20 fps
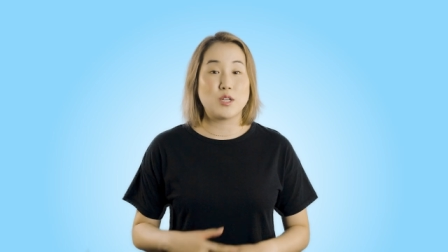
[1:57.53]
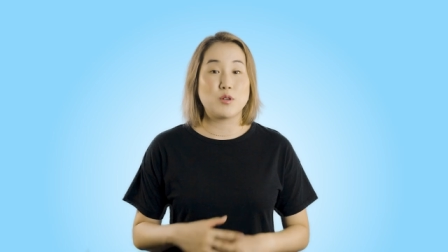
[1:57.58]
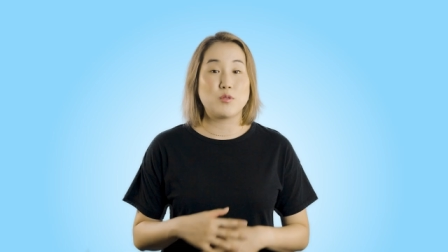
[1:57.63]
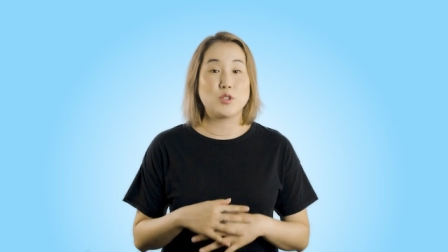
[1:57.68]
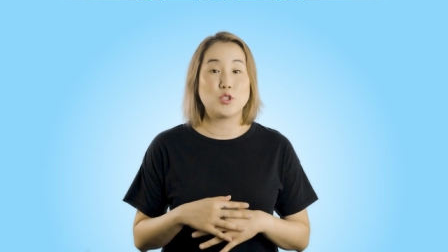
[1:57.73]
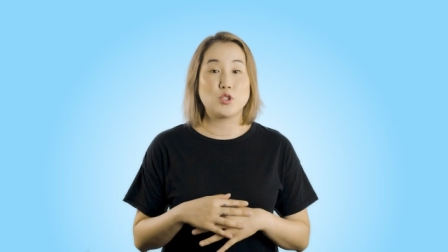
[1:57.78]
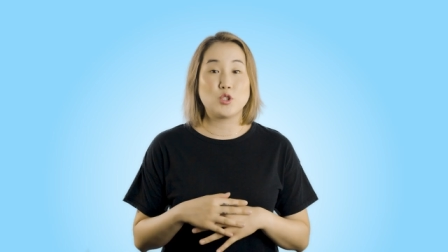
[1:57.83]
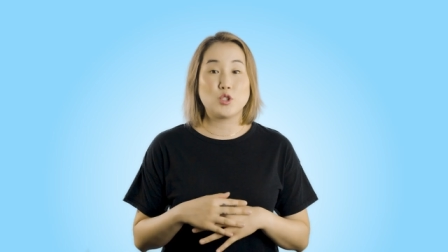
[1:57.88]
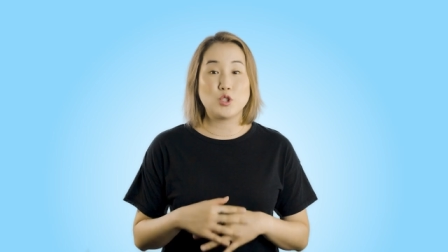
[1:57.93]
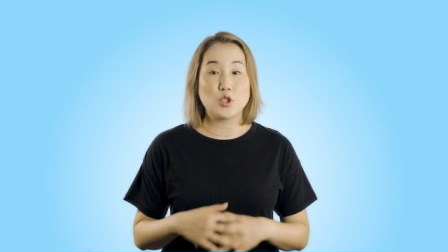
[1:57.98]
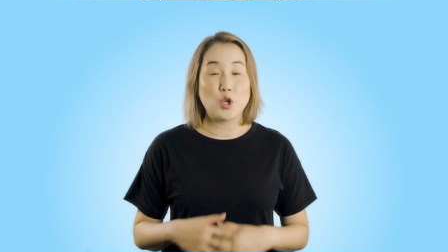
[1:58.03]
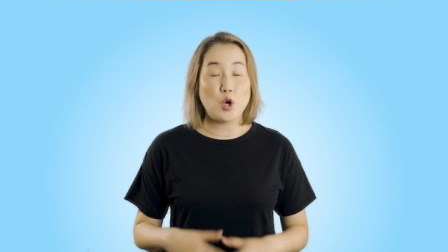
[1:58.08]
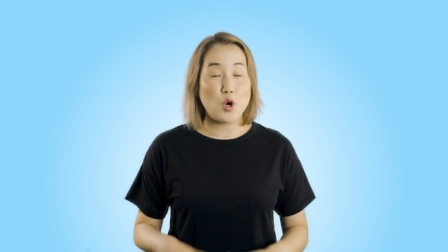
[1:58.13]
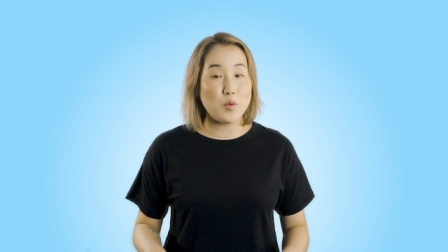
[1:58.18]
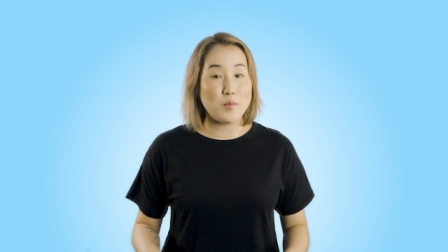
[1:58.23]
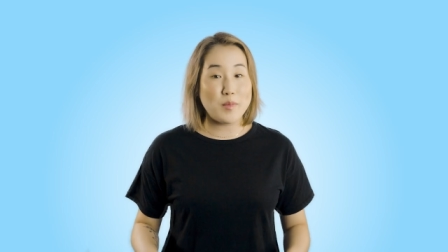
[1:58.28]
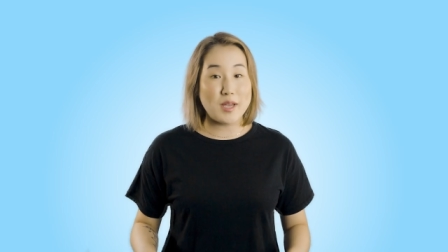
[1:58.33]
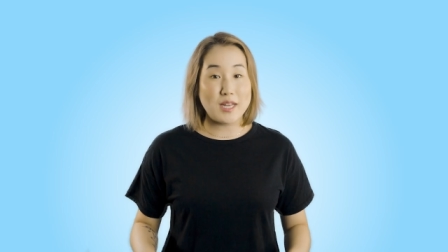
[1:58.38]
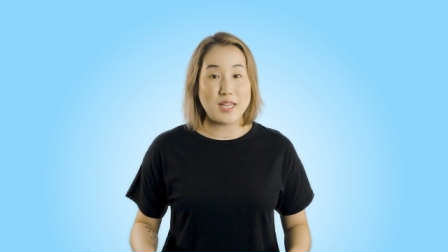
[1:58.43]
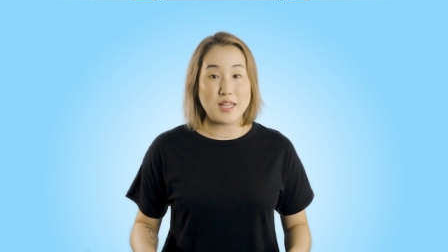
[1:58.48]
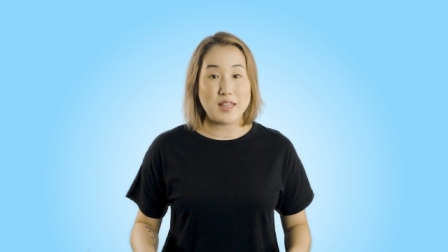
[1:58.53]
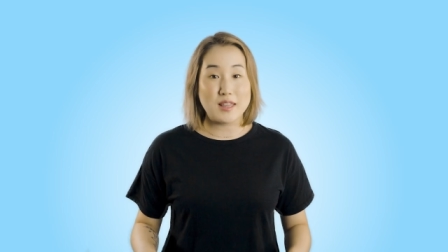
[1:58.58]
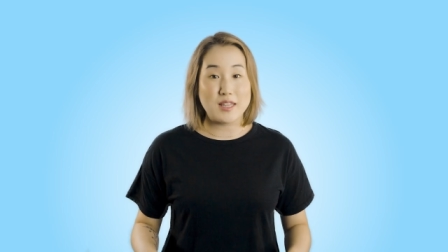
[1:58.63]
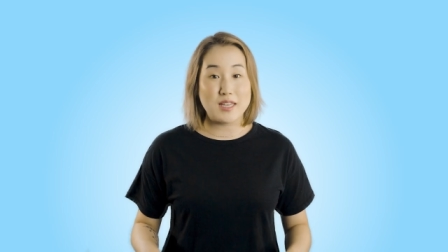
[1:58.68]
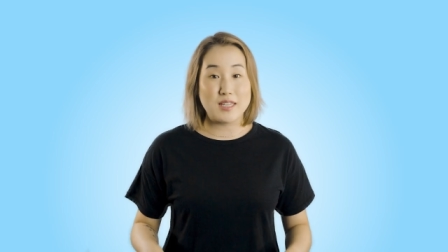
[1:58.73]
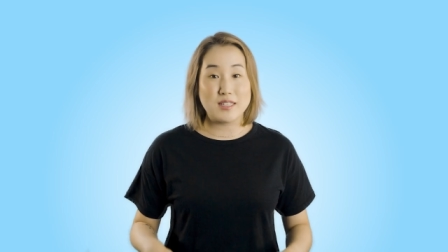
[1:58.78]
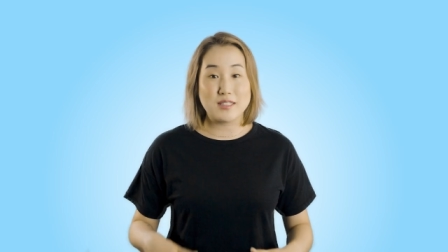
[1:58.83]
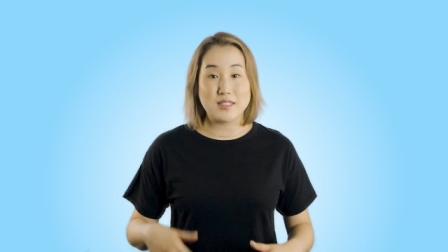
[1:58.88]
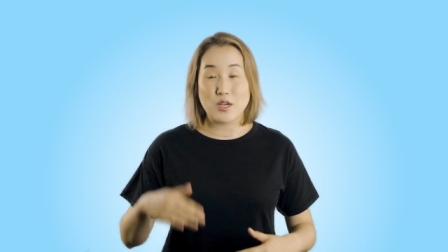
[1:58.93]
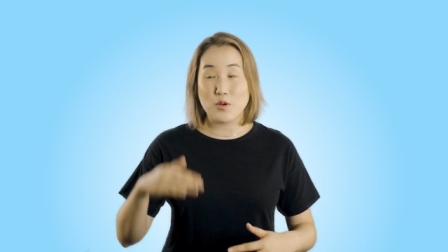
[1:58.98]
There were so many
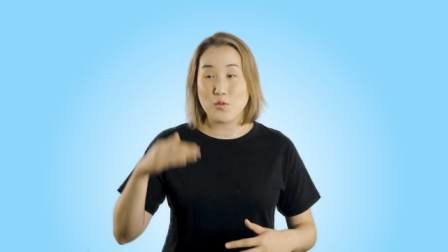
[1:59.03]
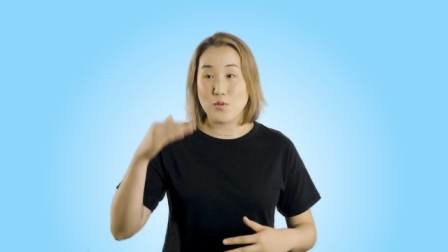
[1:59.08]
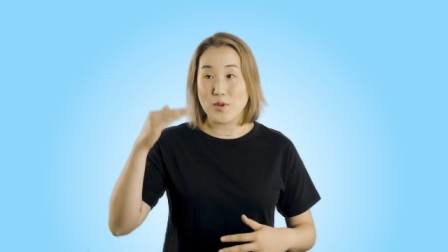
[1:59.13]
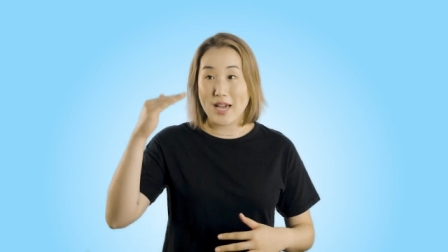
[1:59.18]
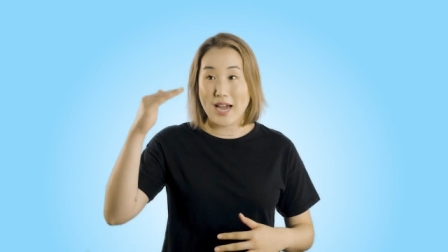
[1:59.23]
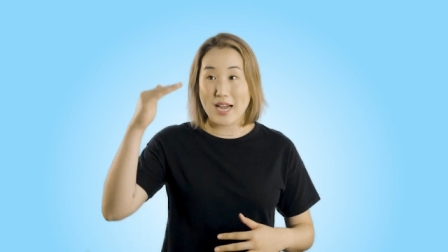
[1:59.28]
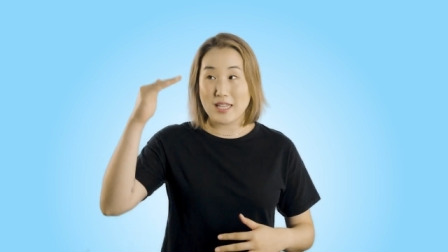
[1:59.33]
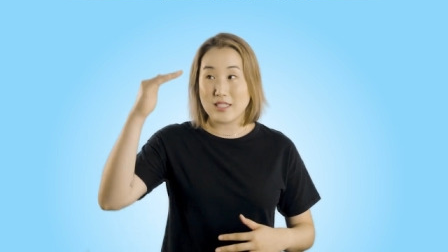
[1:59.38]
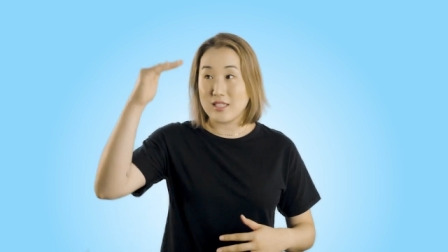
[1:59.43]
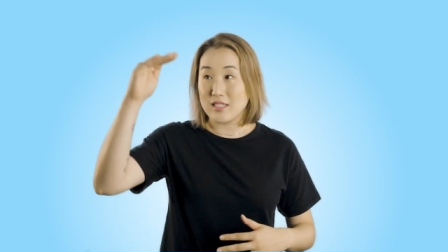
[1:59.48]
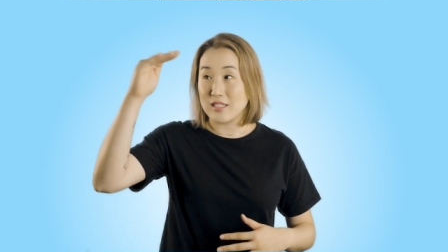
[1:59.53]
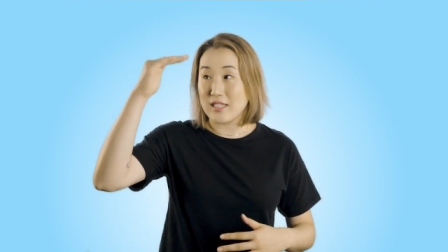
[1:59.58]
things that we had